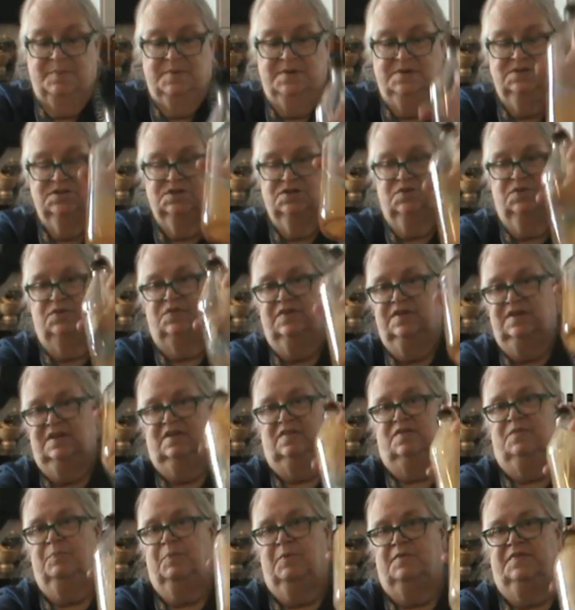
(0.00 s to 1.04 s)
up and use it.
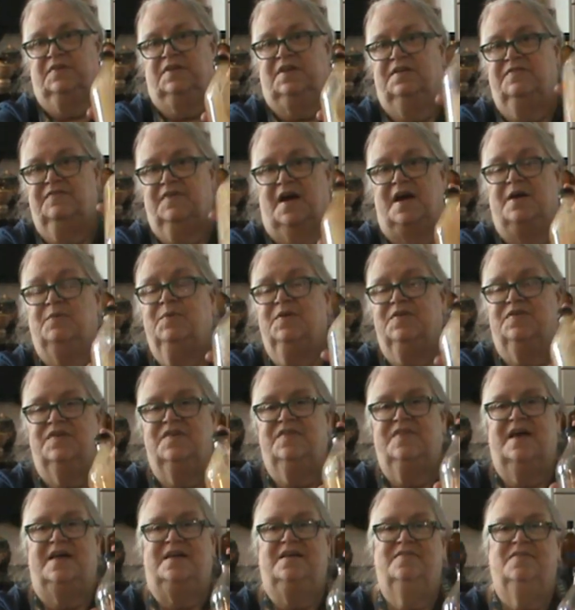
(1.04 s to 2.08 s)
It's perfectly fine. We see
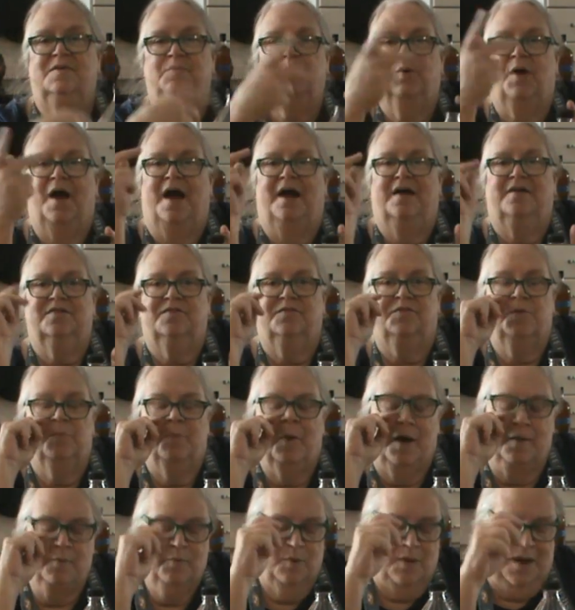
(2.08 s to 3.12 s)
that in the Brags, if you
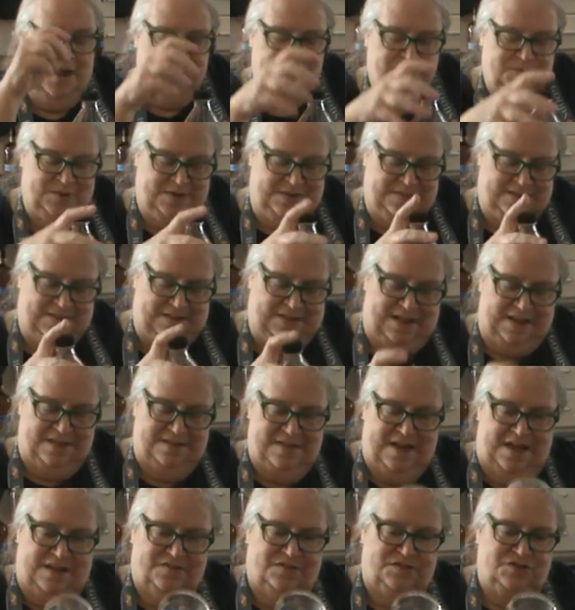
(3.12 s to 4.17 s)
buy Brags or anything like
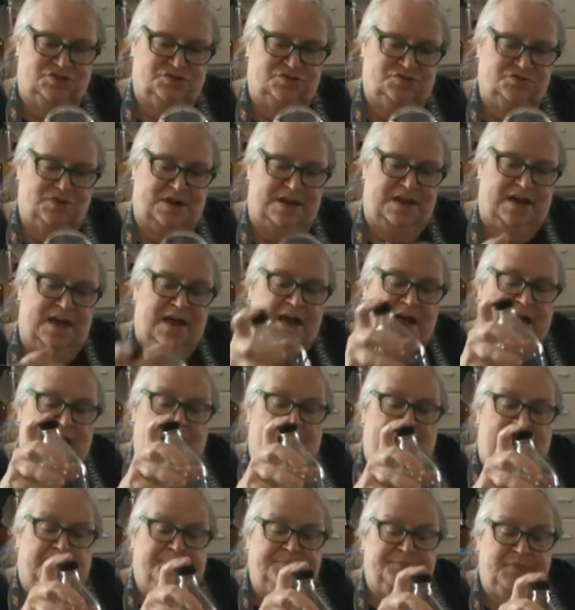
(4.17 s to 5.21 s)
that that you drink.
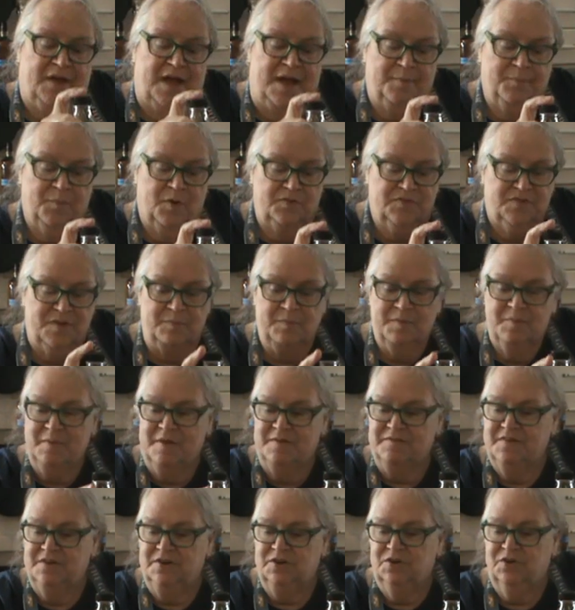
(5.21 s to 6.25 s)
Some of my
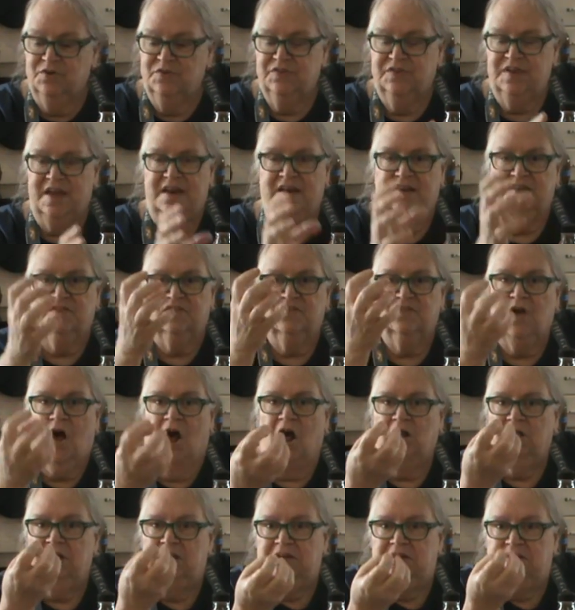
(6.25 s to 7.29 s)
vinegars get a
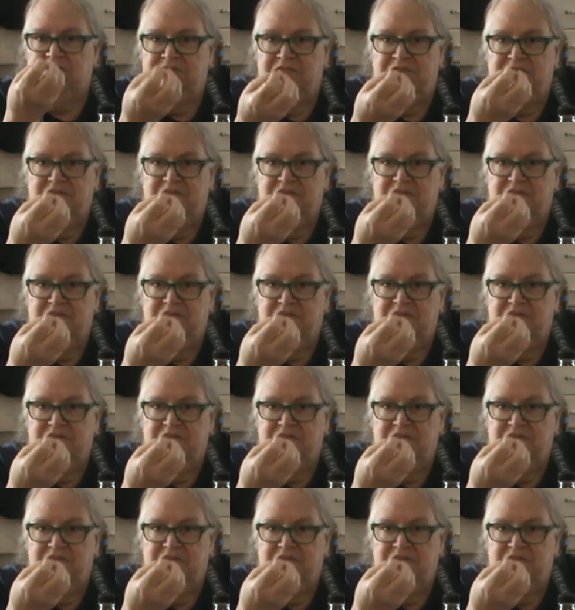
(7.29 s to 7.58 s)
solid